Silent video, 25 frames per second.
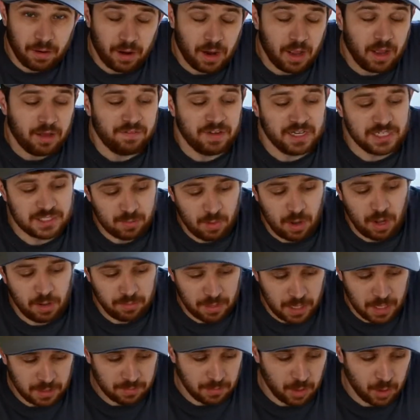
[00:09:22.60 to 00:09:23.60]
of a small
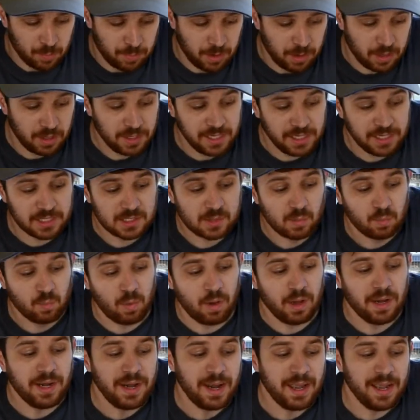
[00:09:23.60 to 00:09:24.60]
block Mopar is
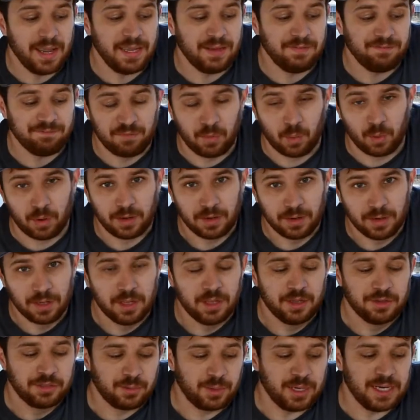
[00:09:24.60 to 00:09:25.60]

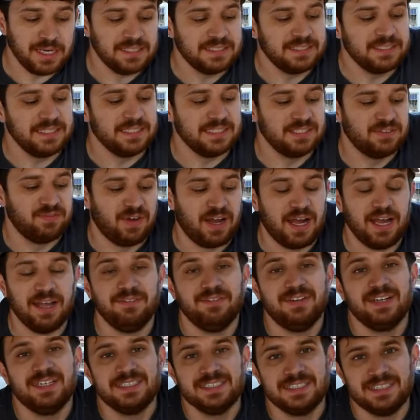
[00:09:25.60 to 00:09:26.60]

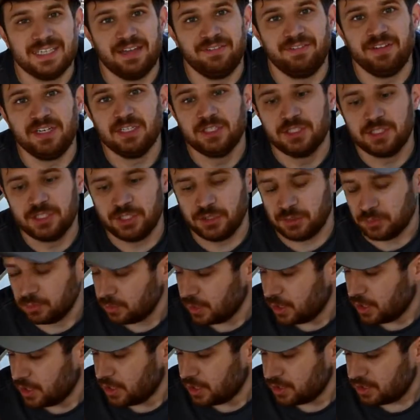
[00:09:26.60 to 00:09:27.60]
184-365-72.
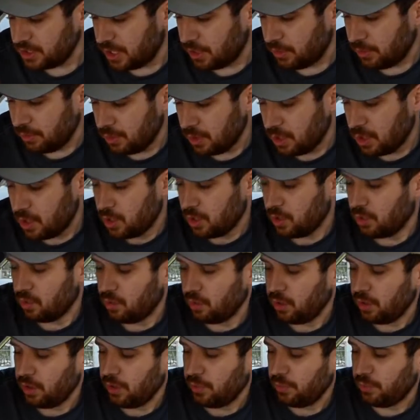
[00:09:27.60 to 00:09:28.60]
So
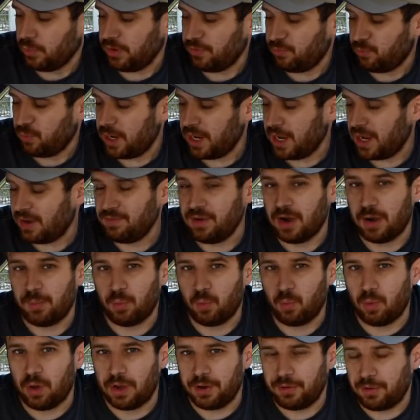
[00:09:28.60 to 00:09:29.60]
if we have number
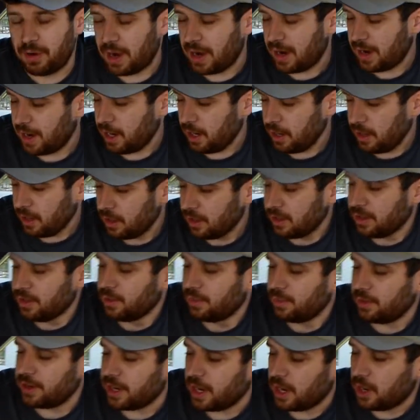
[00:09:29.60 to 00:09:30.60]
1 right here,
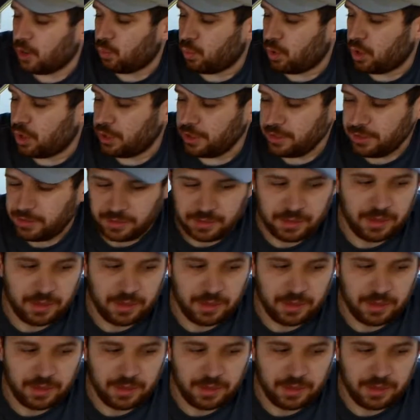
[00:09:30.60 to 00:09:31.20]
we got 1,